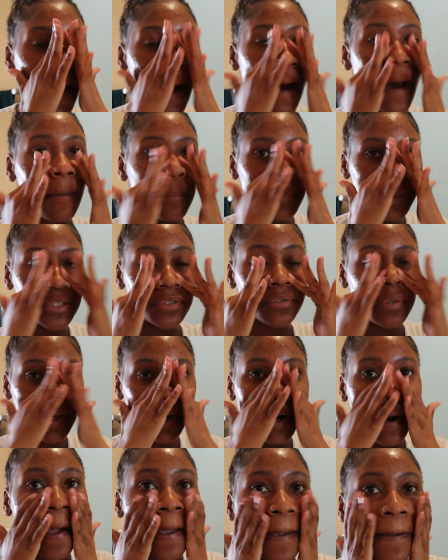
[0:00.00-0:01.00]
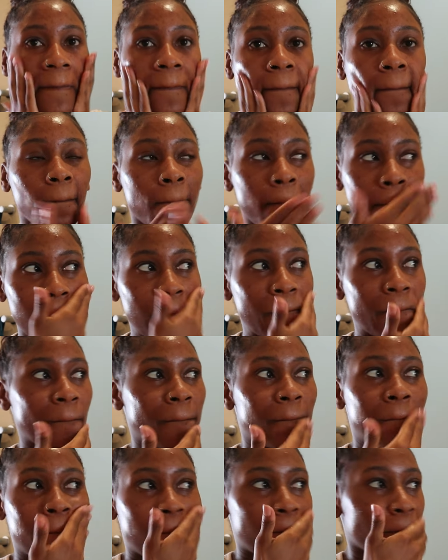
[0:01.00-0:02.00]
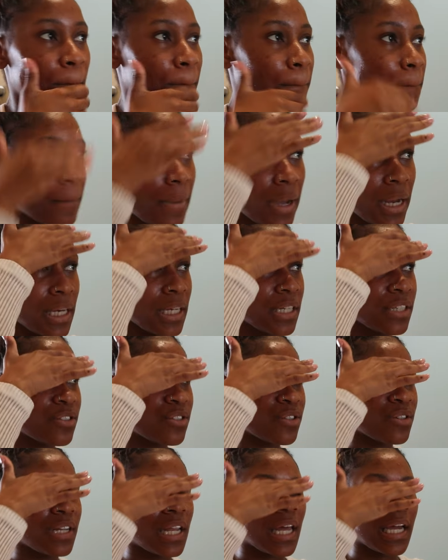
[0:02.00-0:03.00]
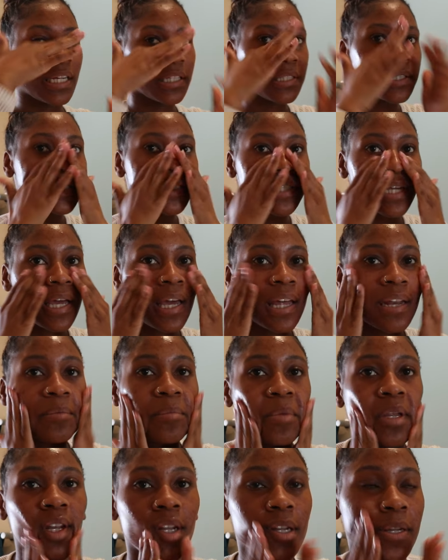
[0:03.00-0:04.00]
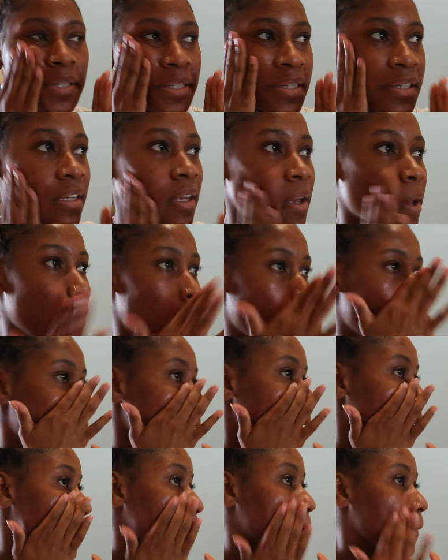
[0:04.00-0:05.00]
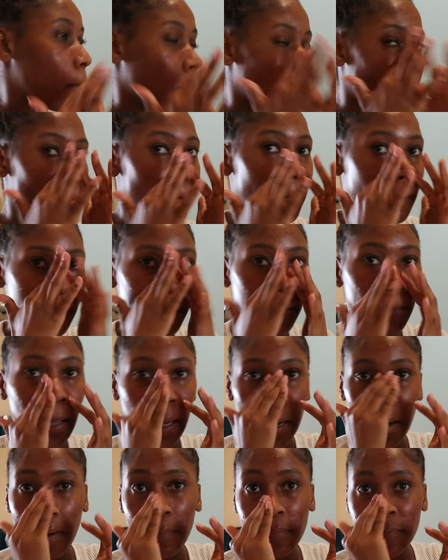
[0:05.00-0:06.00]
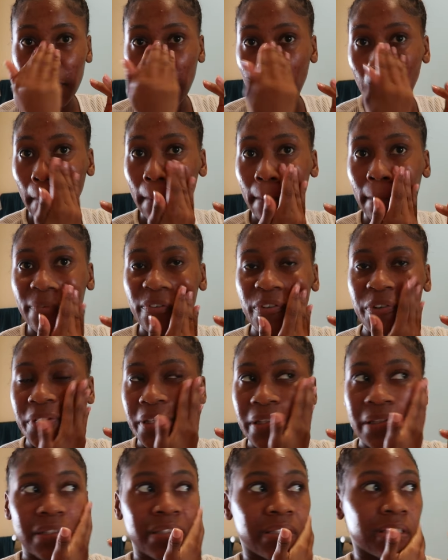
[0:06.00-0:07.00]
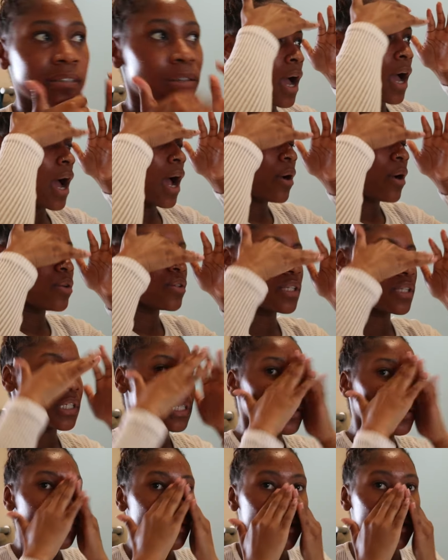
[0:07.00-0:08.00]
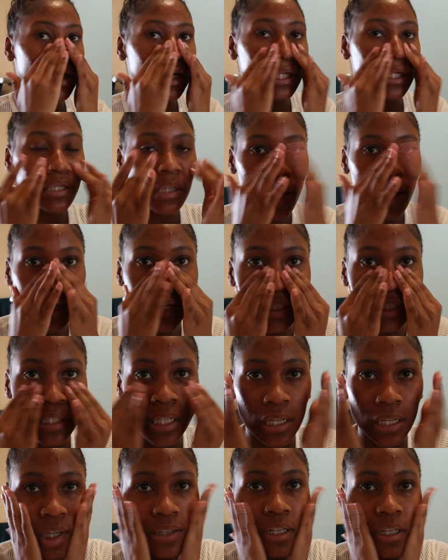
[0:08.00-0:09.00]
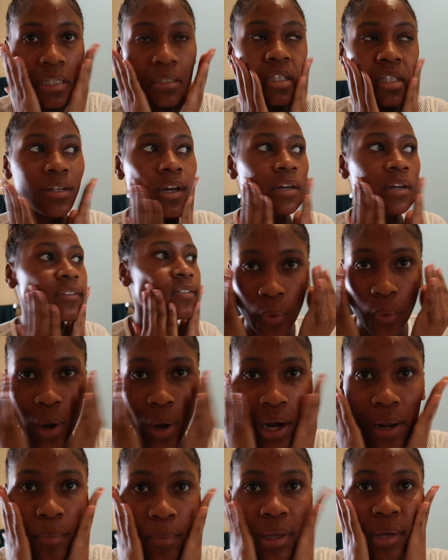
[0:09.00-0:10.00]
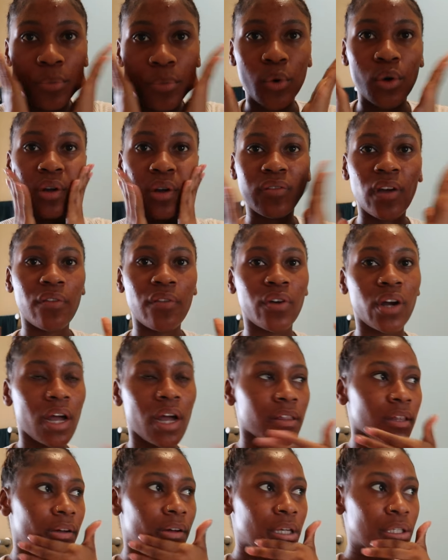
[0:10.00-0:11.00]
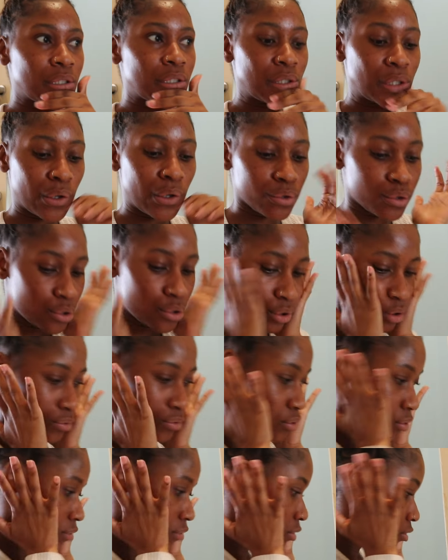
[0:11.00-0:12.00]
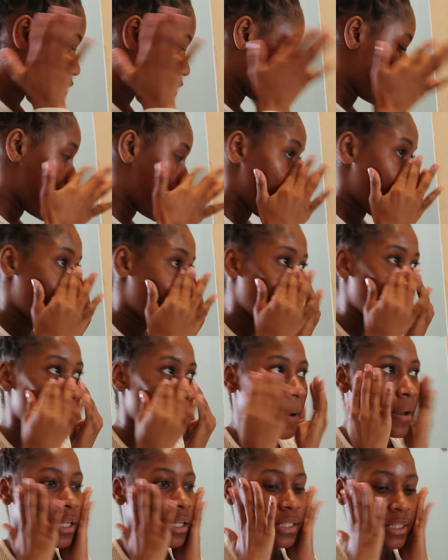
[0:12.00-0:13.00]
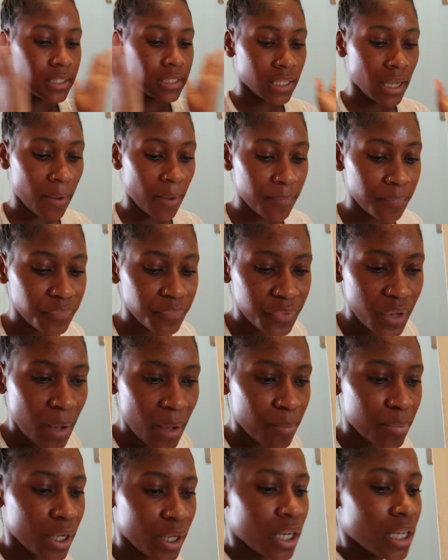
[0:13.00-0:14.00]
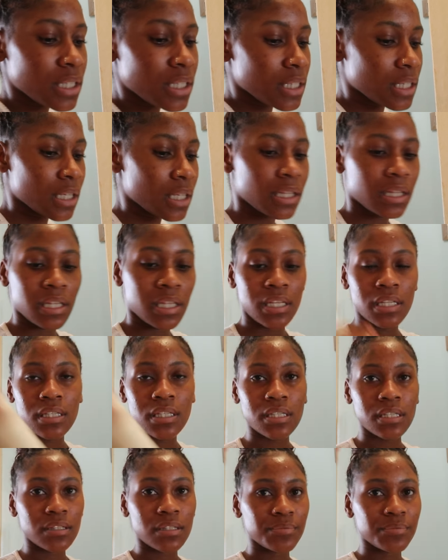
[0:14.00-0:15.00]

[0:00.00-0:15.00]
I'm doing like my literal like 10 minute makeup for this. I also need to go get like skincare stuff. While I'm at Mall of Africa, I think I'll just go to Discount because this,